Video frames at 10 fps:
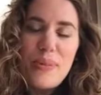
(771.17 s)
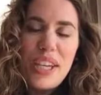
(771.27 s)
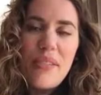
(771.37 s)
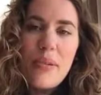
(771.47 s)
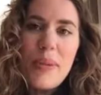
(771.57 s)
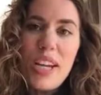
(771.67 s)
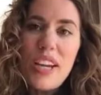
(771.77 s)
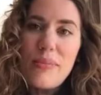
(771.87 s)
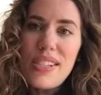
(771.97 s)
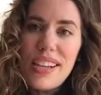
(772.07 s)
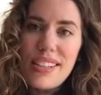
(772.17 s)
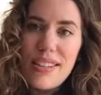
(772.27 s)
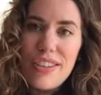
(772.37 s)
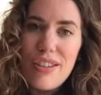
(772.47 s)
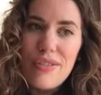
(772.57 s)
become a bit
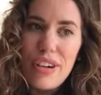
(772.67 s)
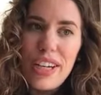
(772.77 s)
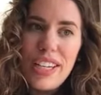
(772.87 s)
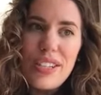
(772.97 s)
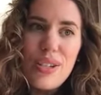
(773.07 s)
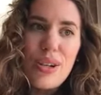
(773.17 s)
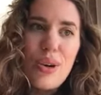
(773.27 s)
obsessive over it,